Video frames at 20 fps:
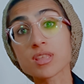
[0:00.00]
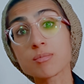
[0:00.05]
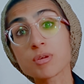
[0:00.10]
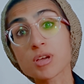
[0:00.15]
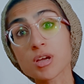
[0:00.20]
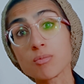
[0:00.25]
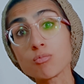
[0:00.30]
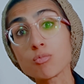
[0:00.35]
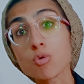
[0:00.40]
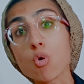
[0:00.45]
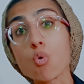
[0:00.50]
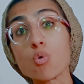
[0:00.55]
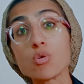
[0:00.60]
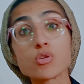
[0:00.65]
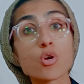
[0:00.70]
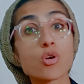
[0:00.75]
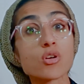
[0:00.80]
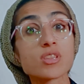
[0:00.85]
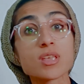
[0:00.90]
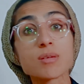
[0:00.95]
become cold
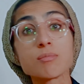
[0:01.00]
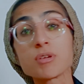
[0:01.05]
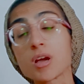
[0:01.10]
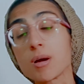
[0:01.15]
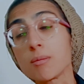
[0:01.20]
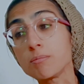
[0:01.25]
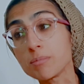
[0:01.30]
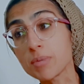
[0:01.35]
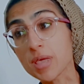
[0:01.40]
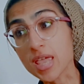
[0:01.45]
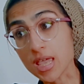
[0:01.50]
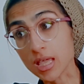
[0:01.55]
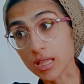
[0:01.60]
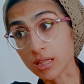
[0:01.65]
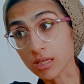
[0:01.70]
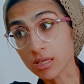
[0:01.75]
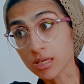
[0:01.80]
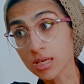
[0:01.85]
or they become pale.